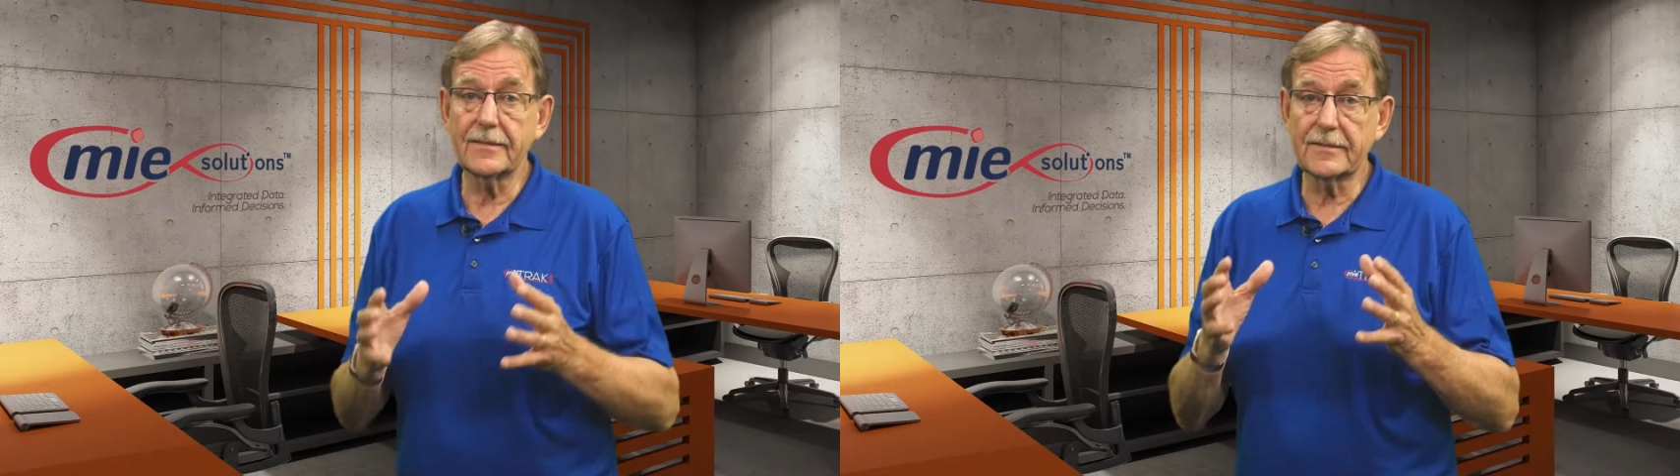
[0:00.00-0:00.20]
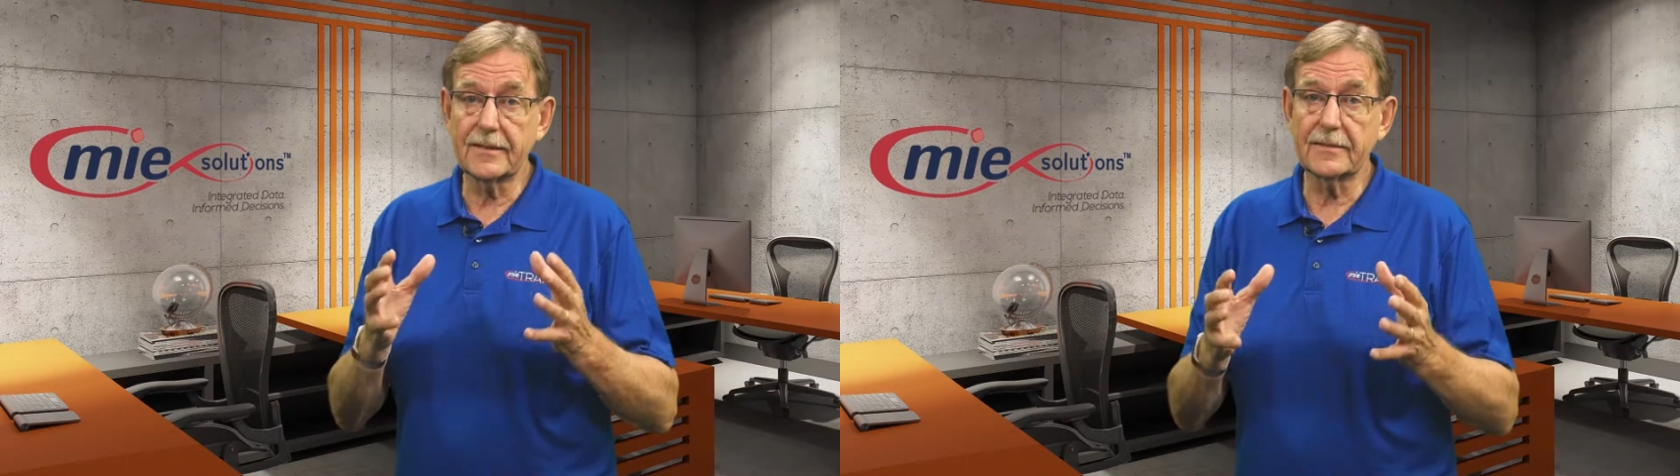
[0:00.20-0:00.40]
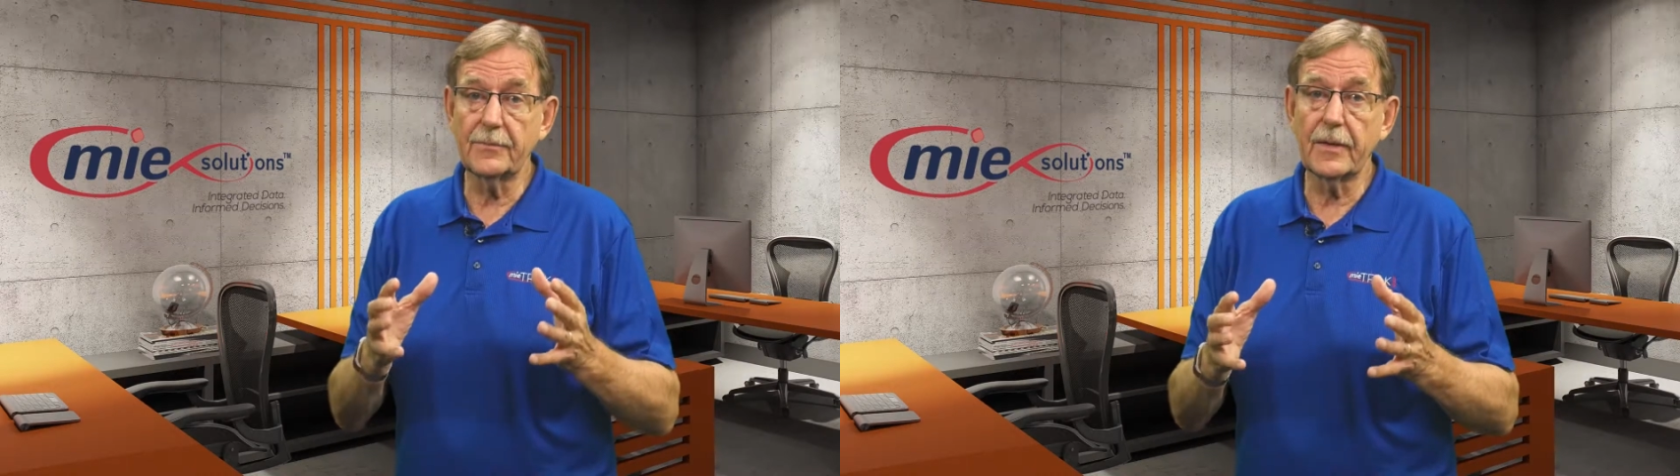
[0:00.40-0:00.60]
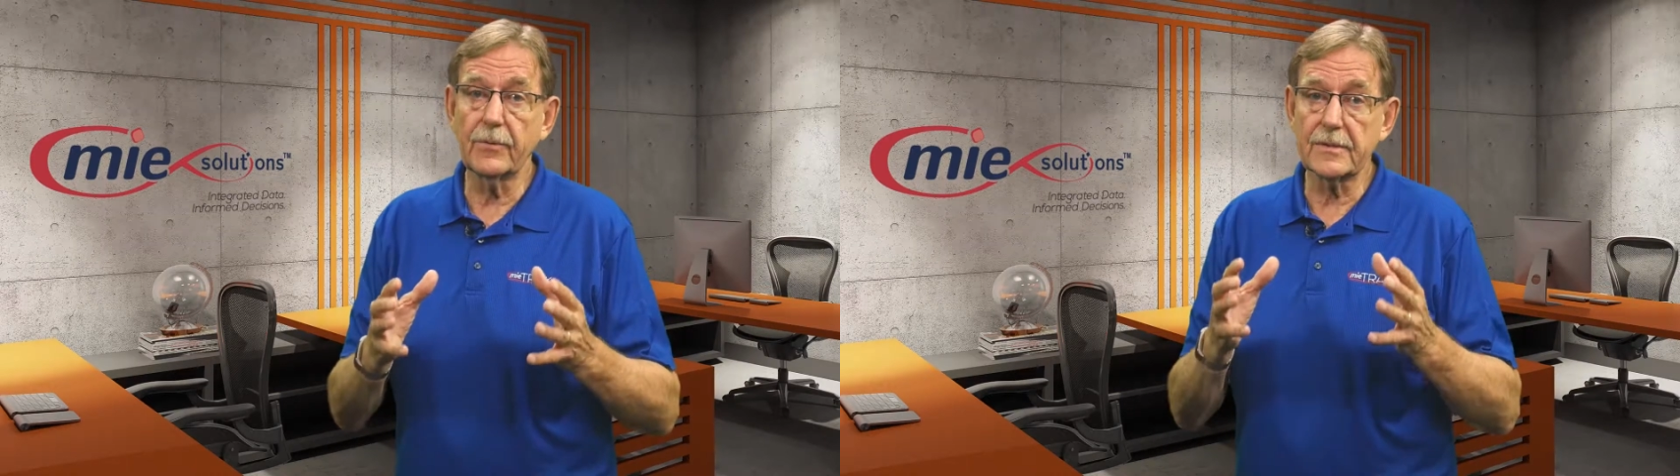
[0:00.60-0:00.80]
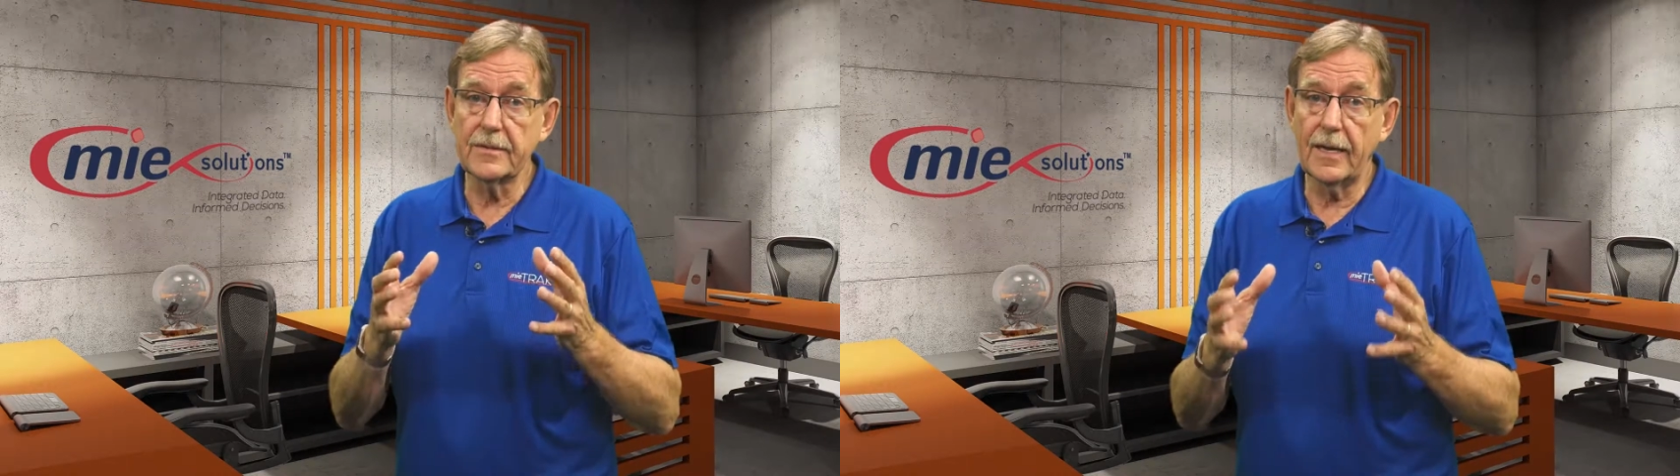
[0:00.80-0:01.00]
a system that
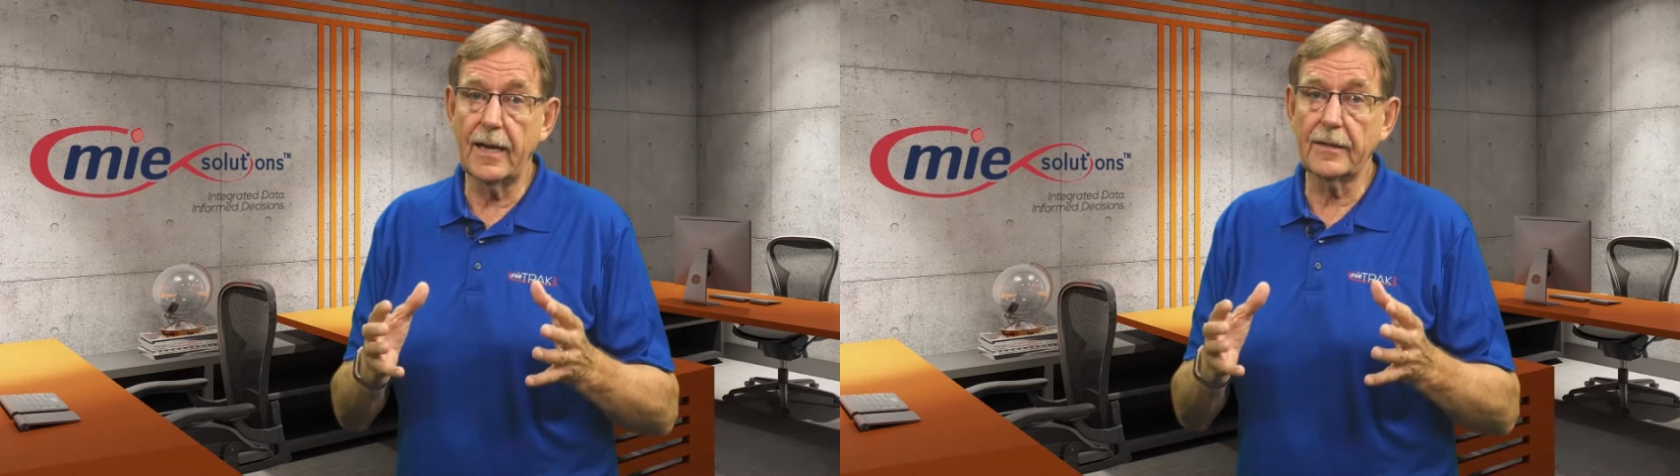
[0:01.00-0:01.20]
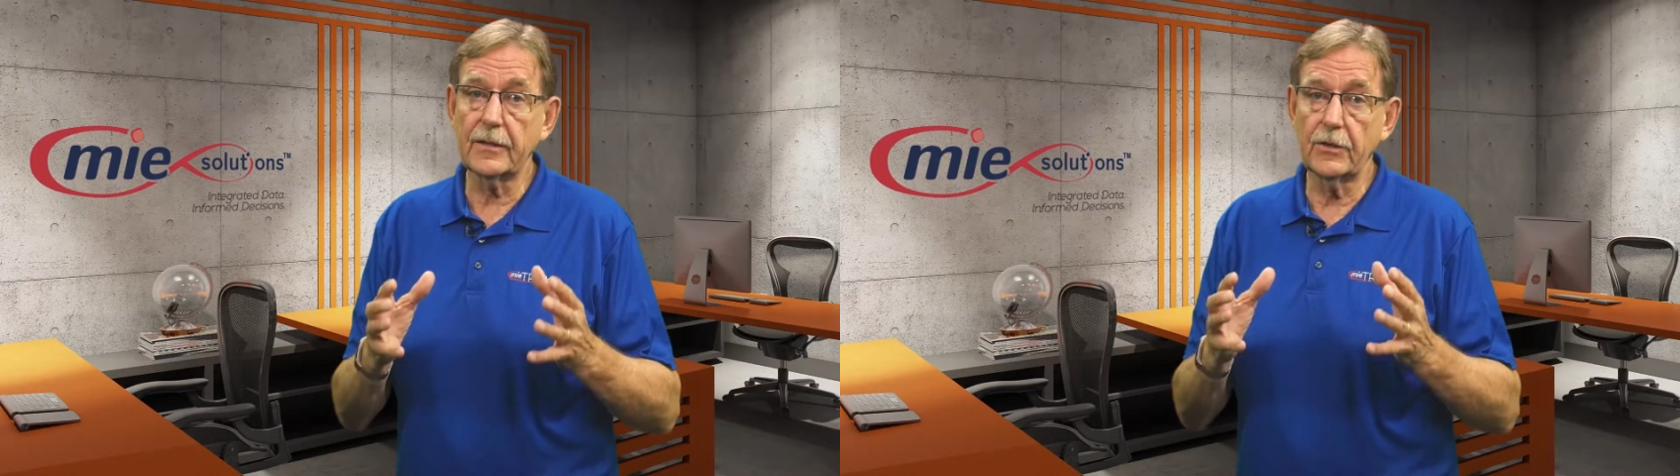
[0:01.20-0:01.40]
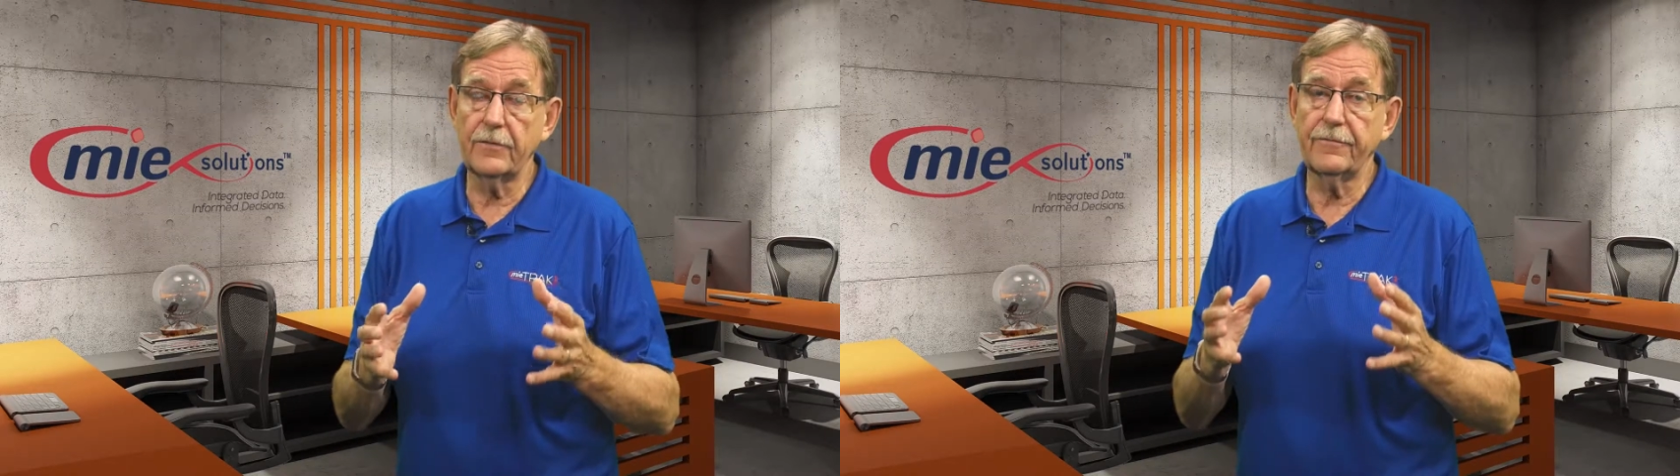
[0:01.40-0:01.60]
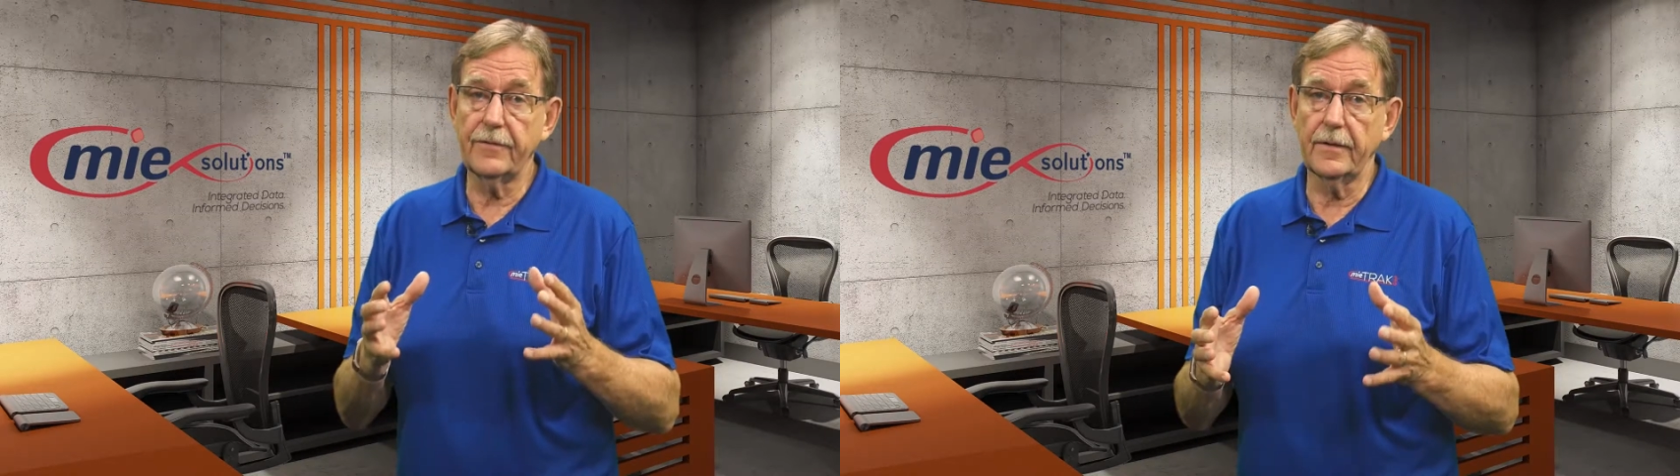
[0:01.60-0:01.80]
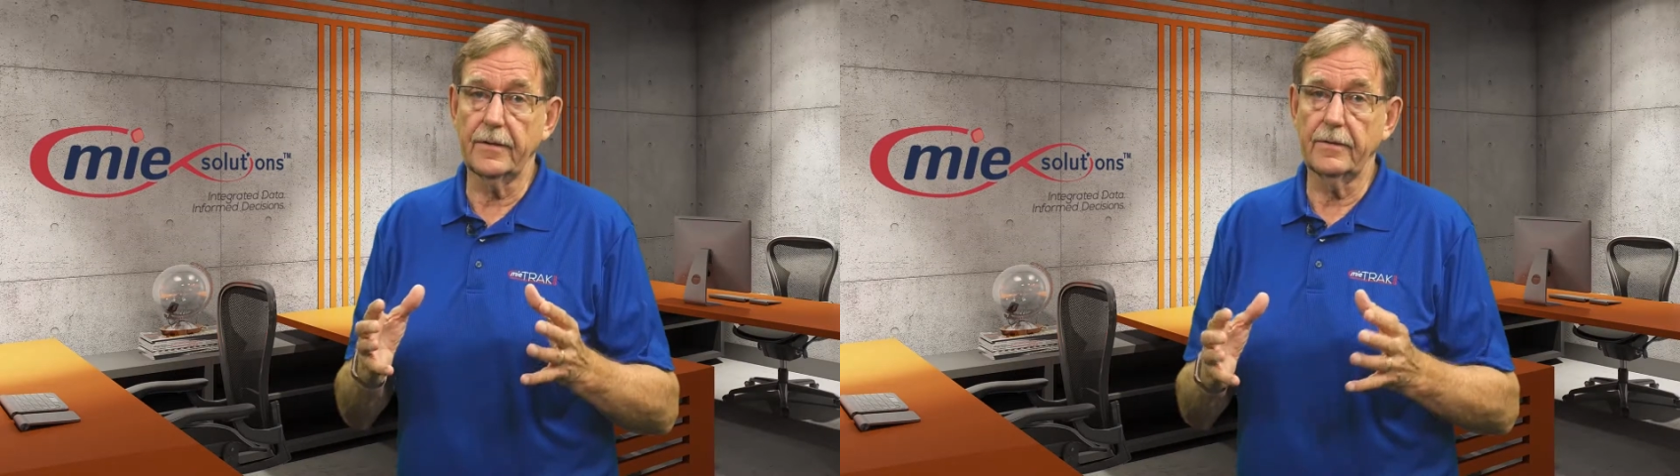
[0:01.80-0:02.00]
was not a good
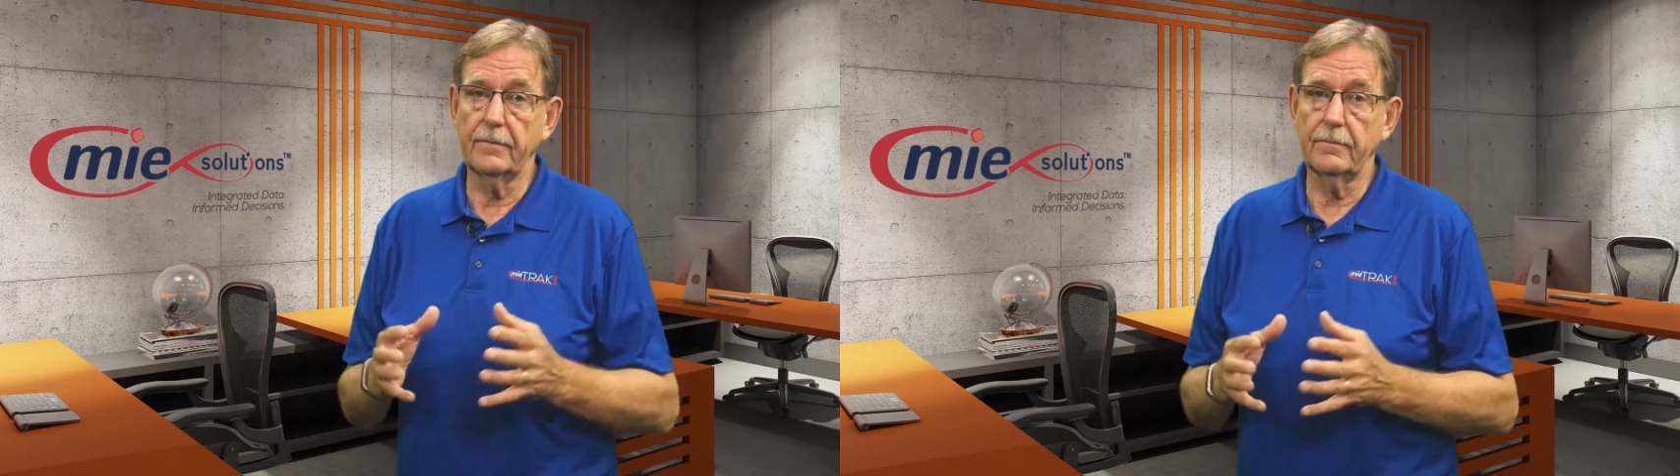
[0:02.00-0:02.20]
fit.